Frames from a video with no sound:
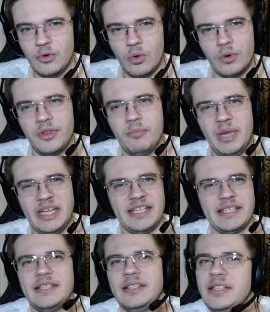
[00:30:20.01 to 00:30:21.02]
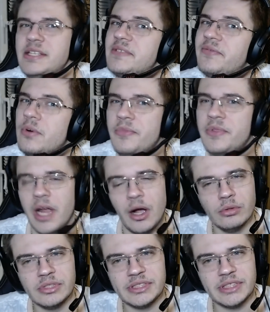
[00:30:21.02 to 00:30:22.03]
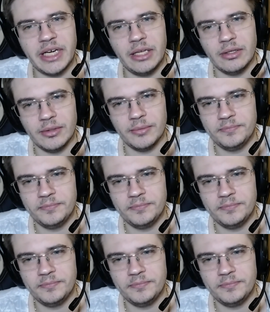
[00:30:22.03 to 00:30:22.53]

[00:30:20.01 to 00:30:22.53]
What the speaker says: or the medicine is from the outside?